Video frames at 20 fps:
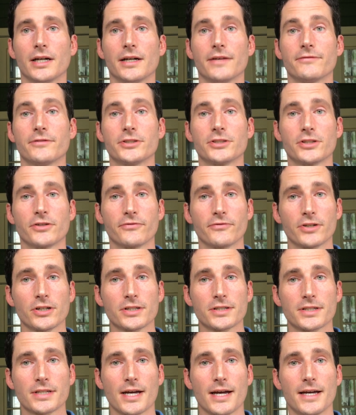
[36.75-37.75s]
If it's your
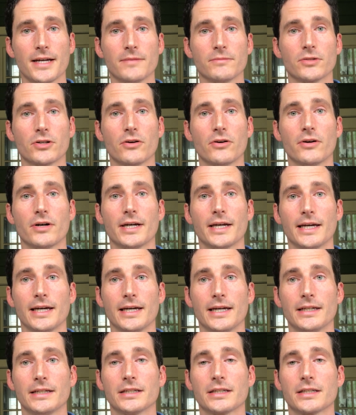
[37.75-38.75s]
first time, go
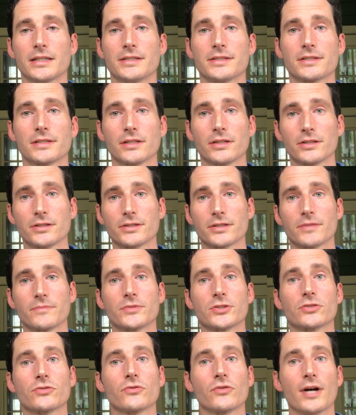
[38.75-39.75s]
ahead and consider
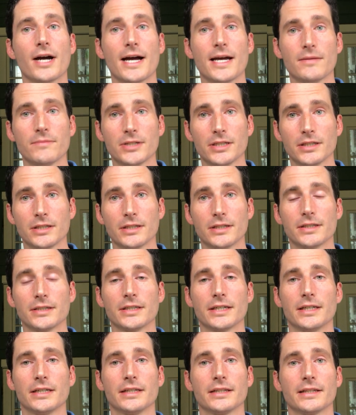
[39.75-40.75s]
subscribing and
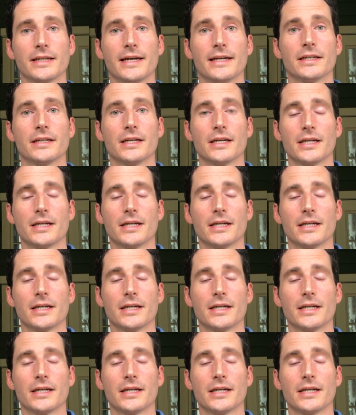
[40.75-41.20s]
hitting that